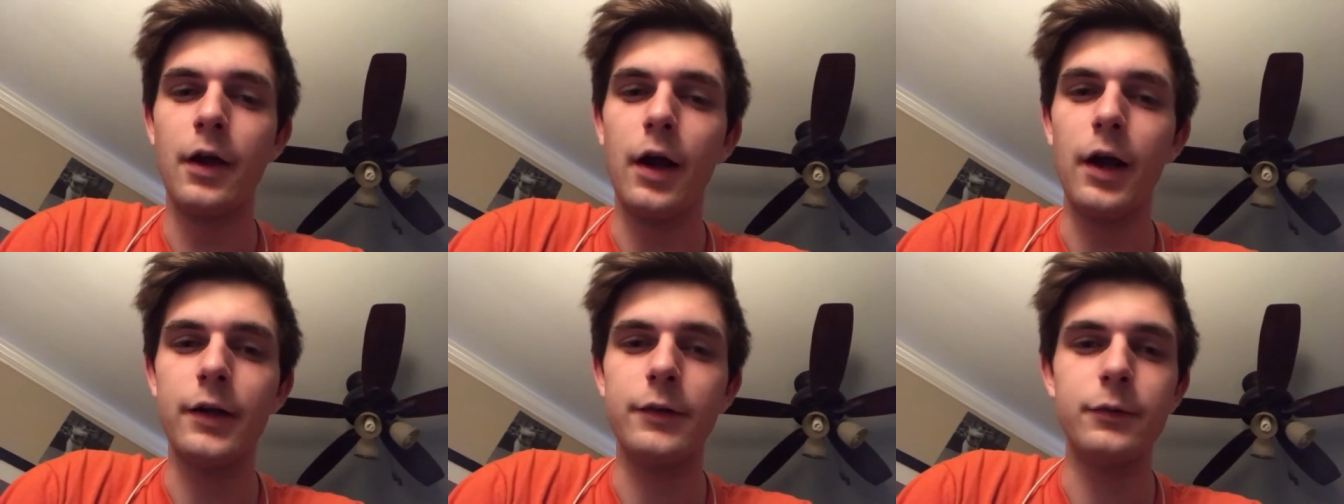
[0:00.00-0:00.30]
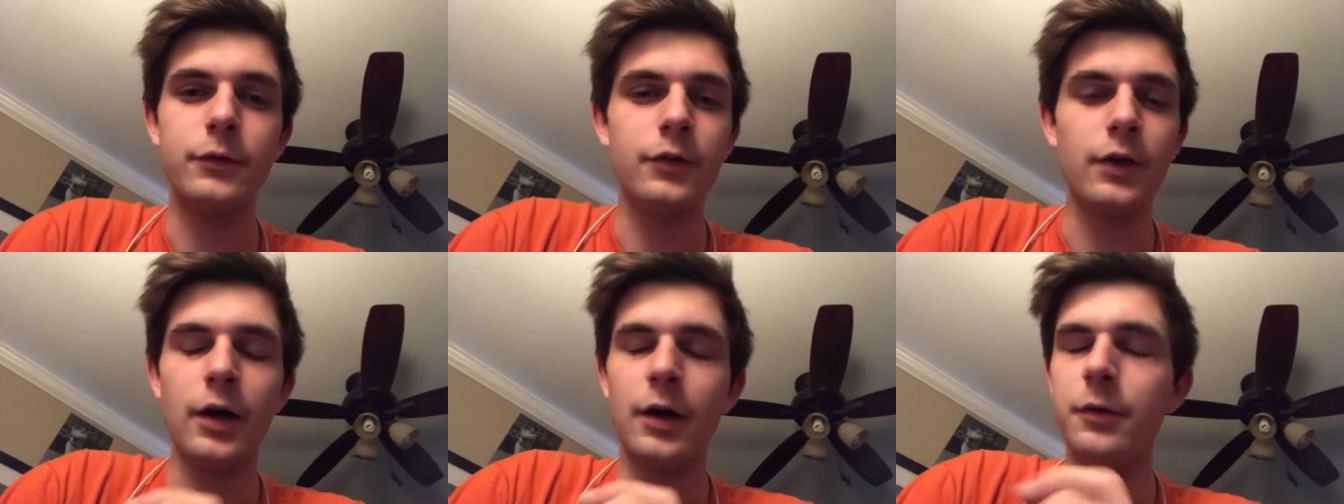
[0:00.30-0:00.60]
I,
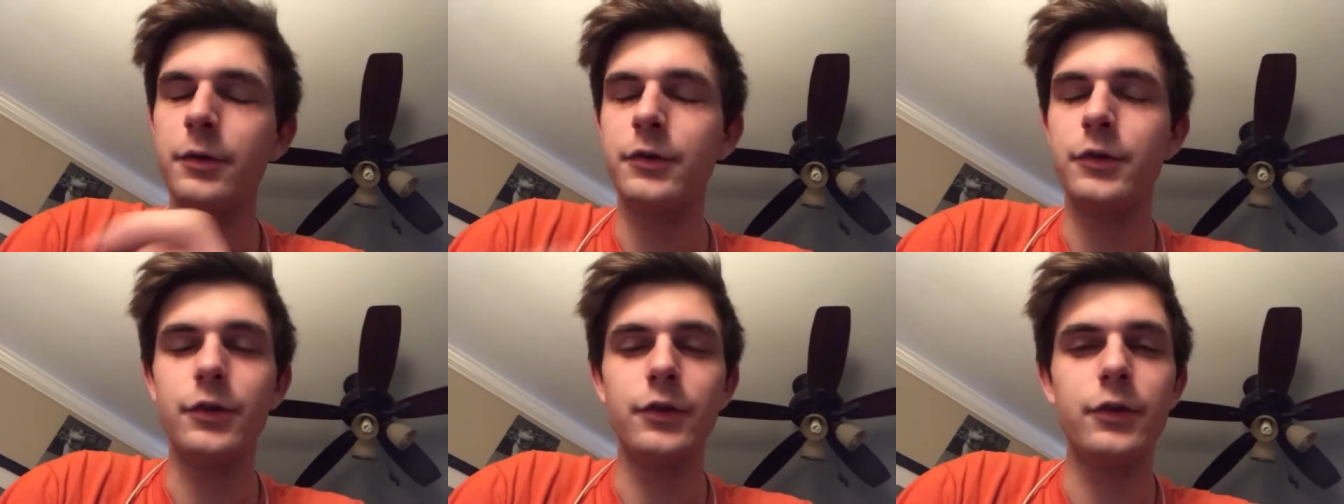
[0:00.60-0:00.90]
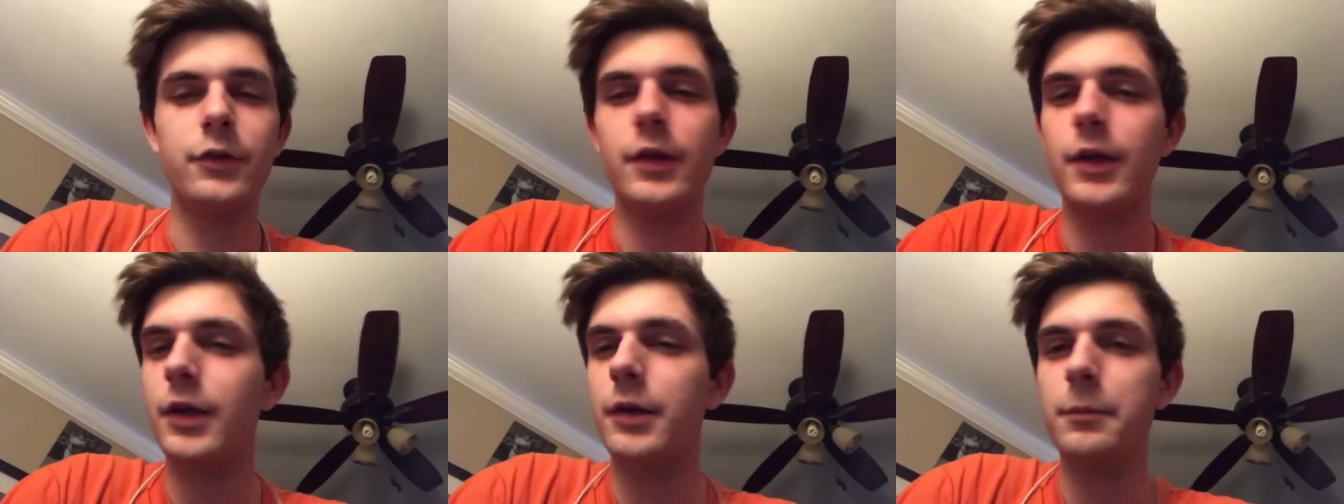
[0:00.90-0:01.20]
I was
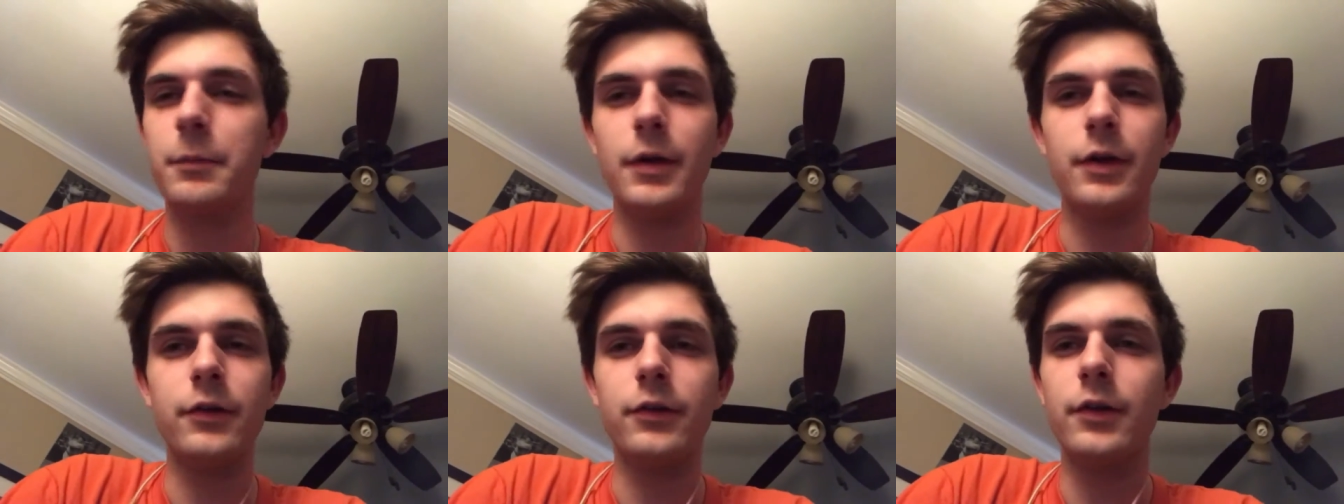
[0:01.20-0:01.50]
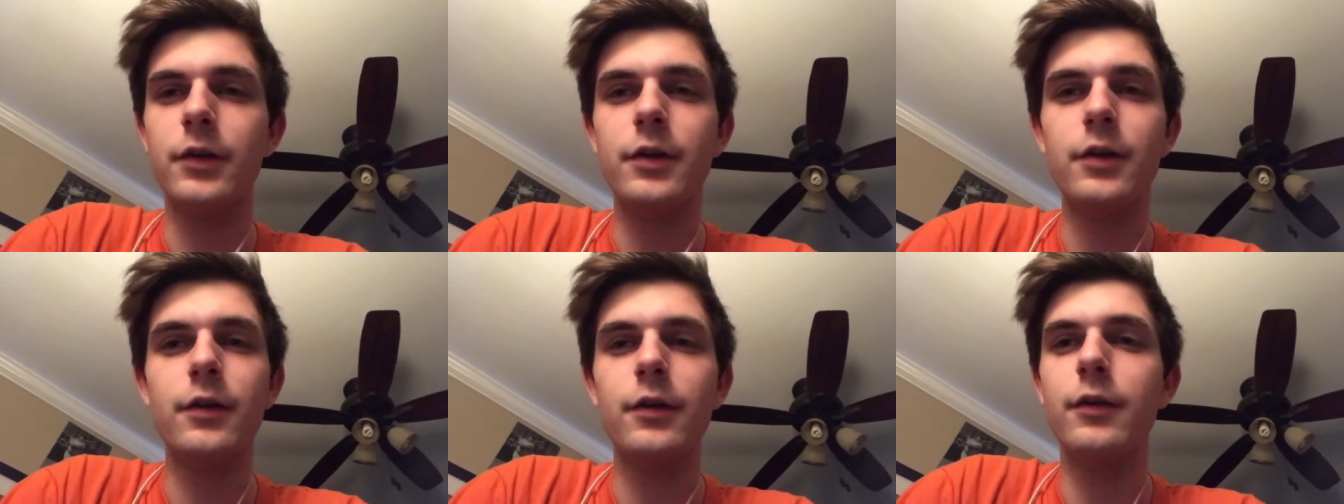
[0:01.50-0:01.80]
just taking
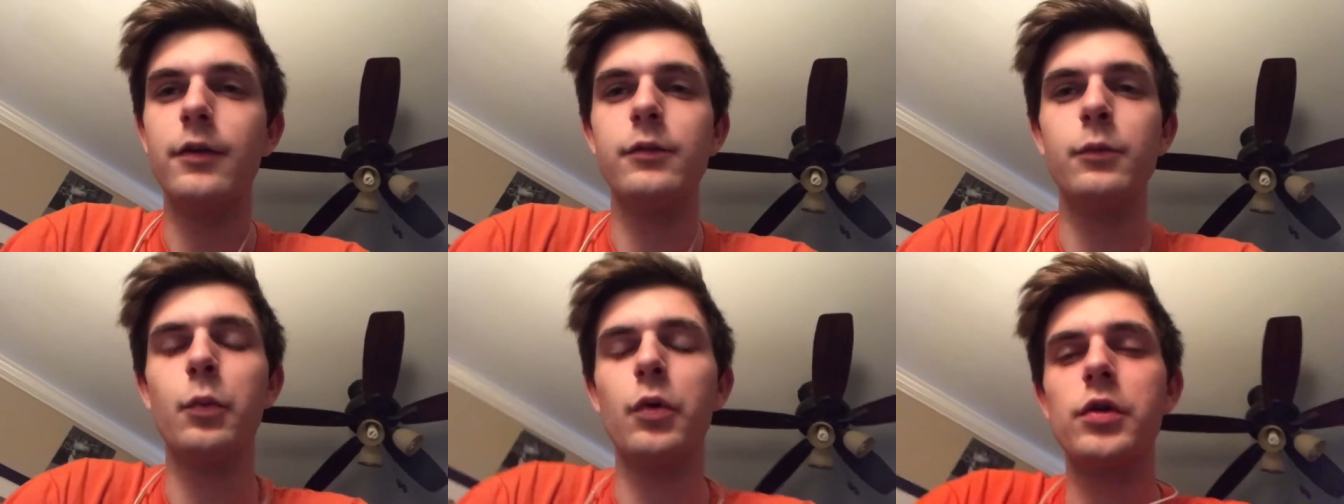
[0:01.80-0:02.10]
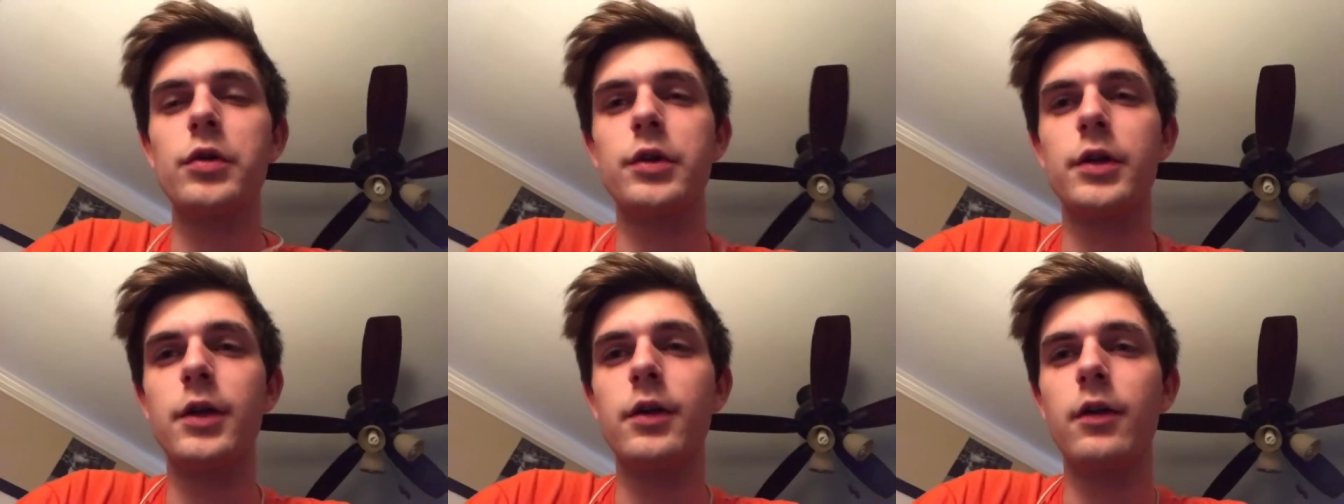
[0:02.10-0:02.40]
medicine
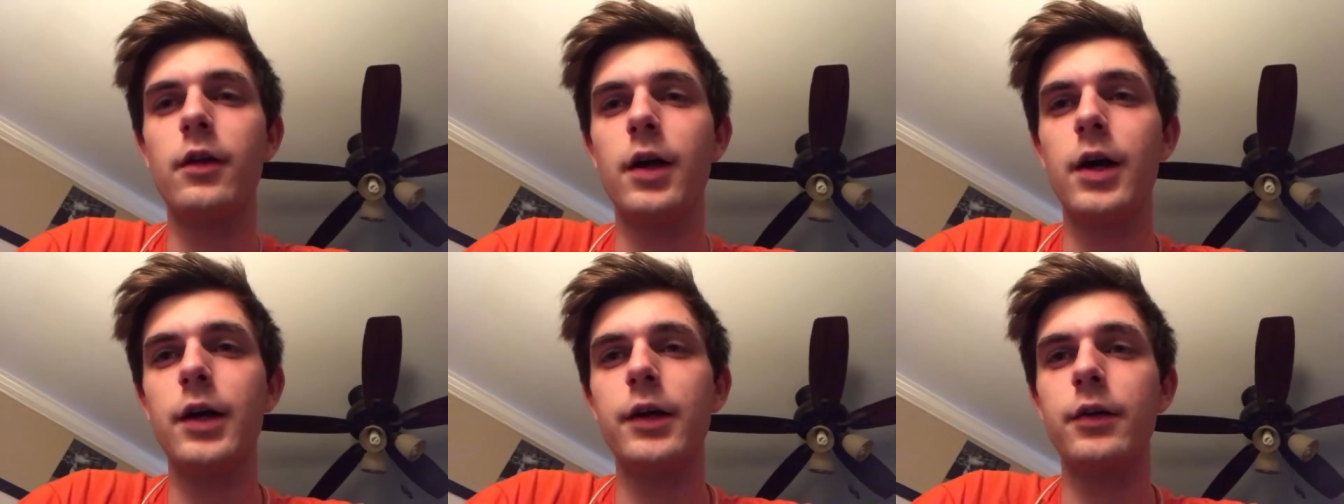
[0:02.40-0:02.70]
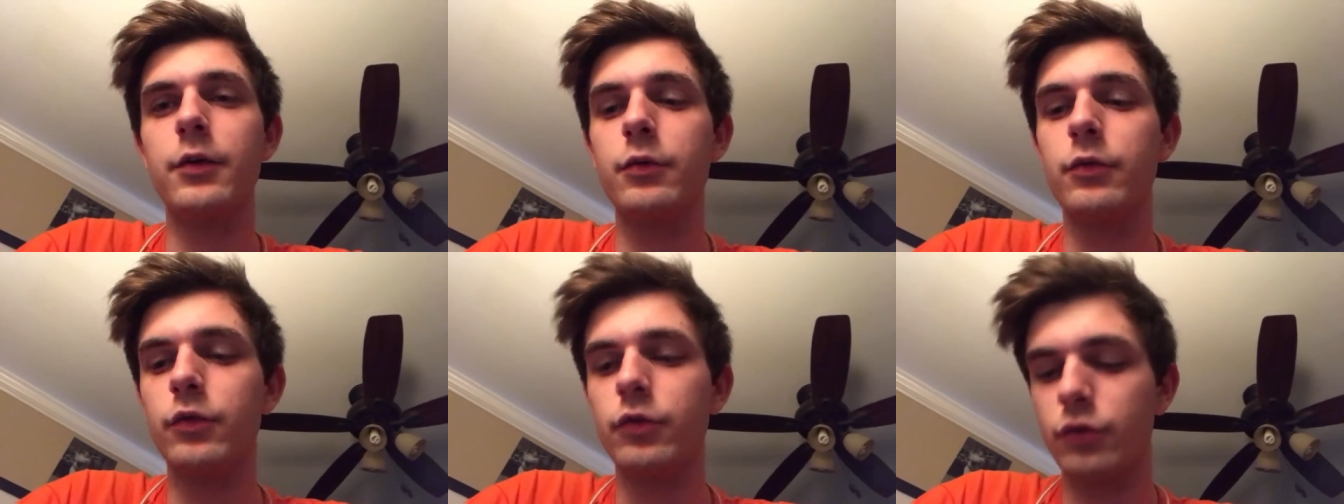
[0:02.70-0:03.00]
working a
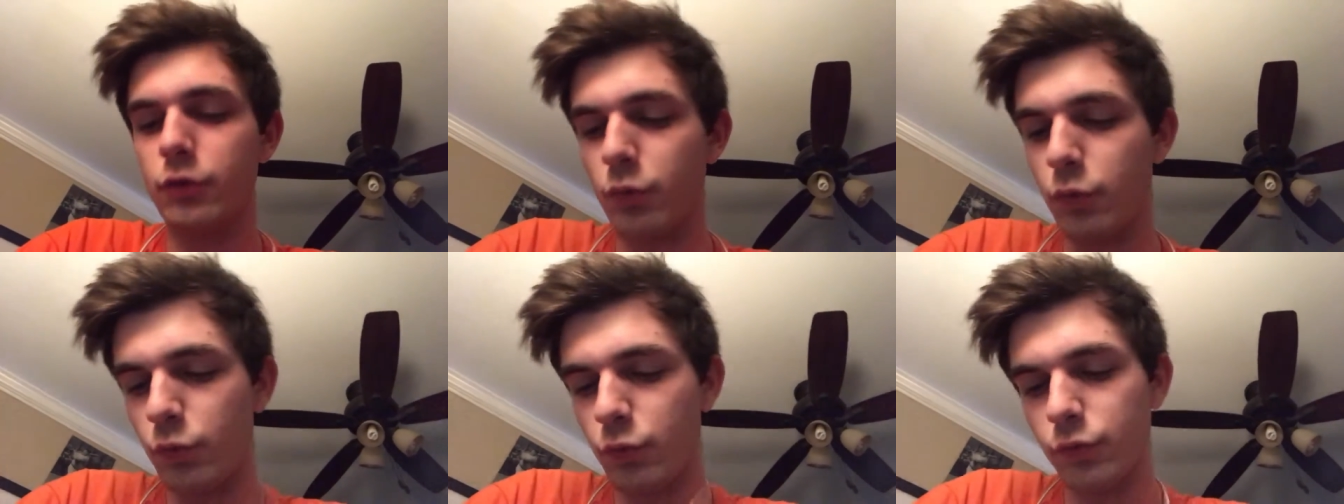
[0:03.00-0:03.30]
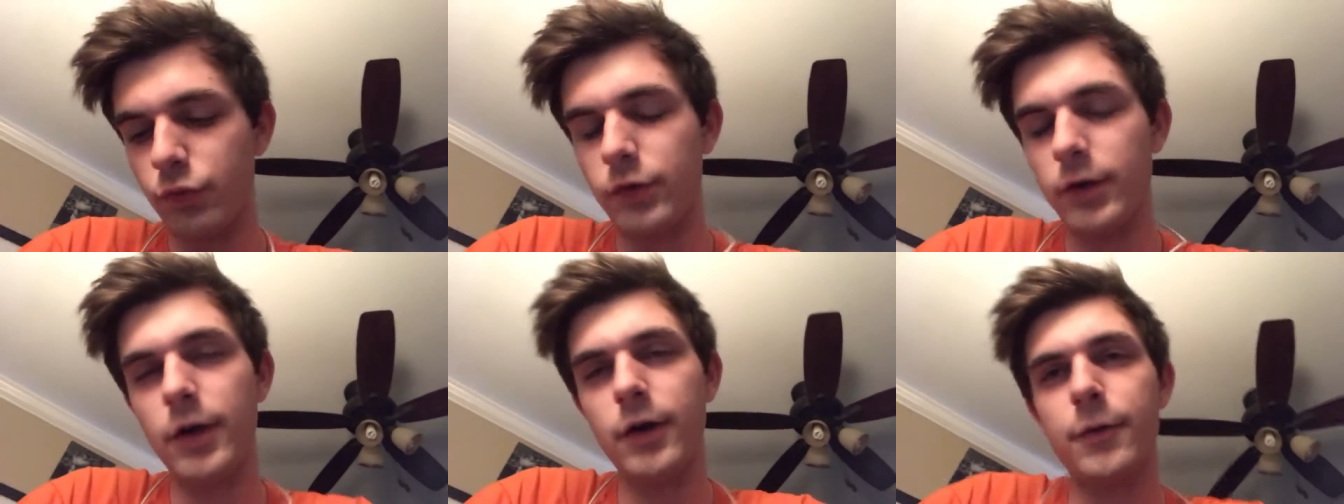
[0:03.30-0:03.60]
lot going to
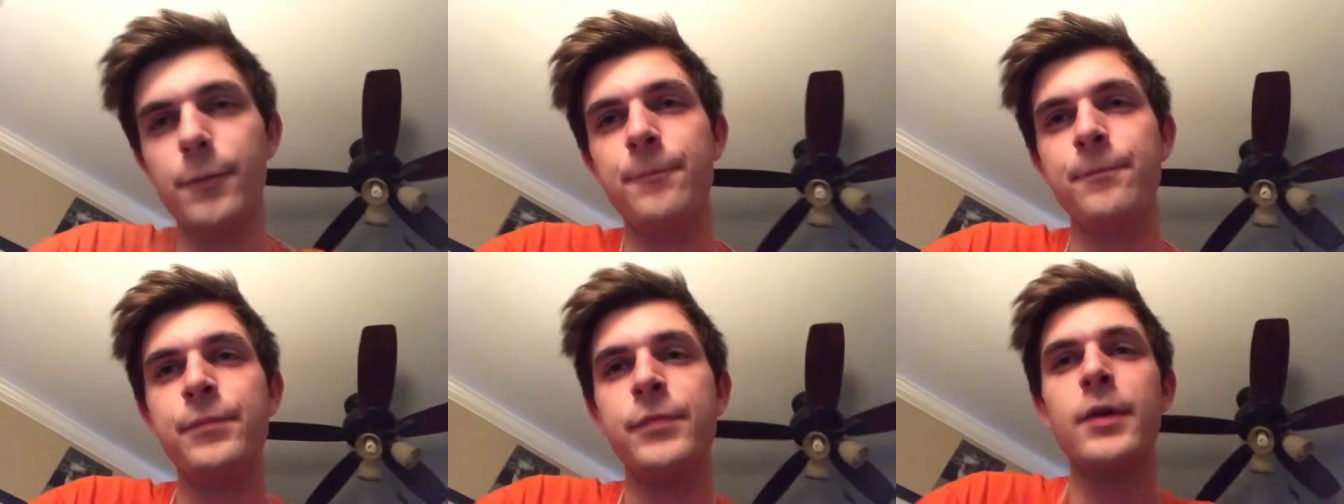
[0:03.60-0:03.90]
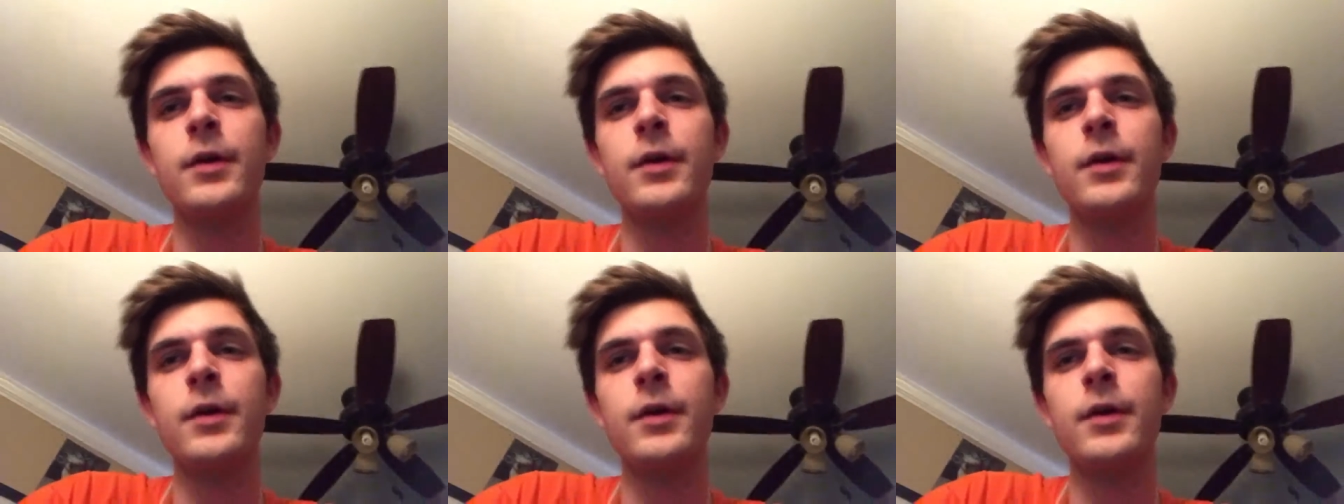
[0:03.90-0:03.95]
school so